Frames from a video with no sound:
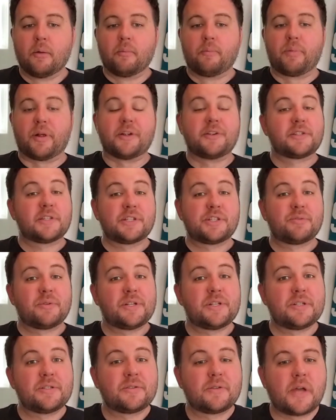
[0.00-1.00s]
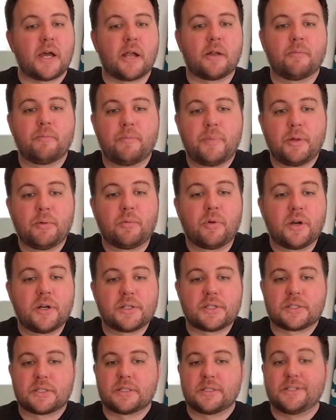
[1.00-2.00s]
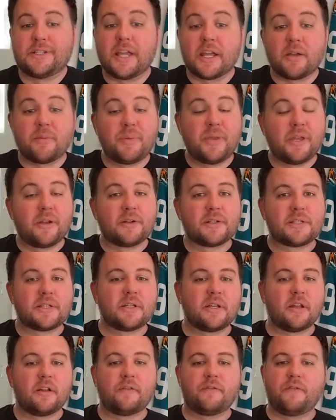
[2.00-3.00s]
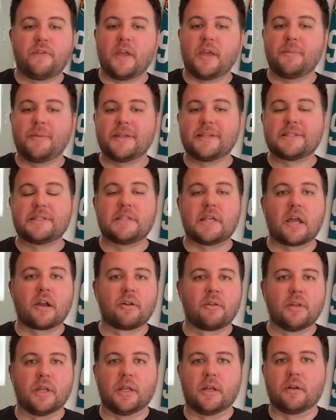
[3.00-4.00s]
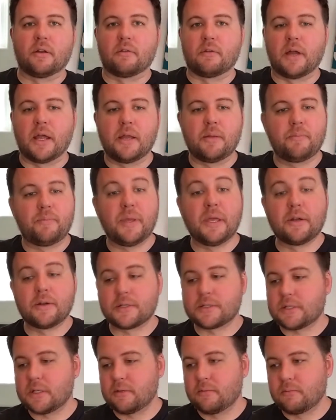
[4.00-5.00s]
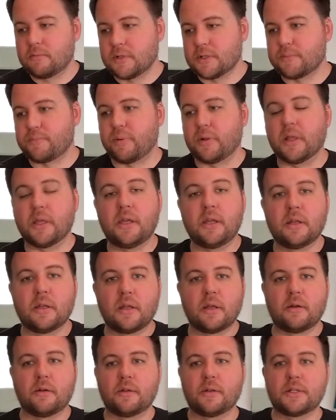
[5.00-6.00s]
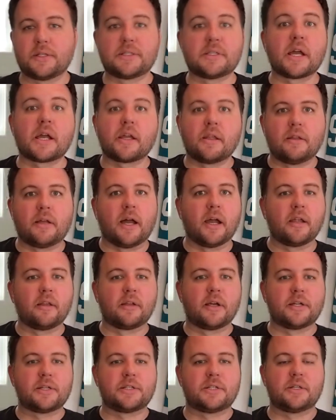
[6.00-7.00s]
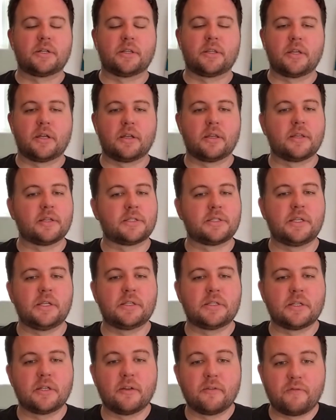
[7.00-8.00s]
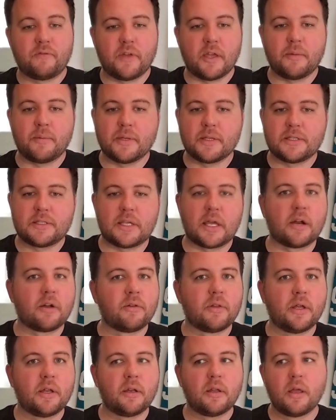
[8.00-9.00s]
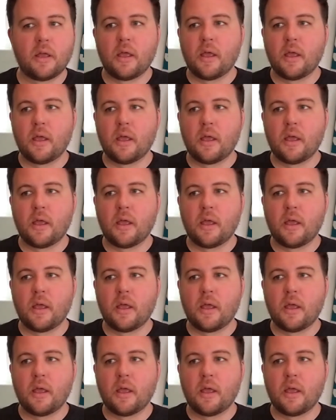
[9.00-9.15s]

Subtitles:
Player situations have got a bit worse. Jacob Peterson and Fabian Zetterlund, right? Peterson was playing on the second line last year at the end of the season, and Fabian Zetterlund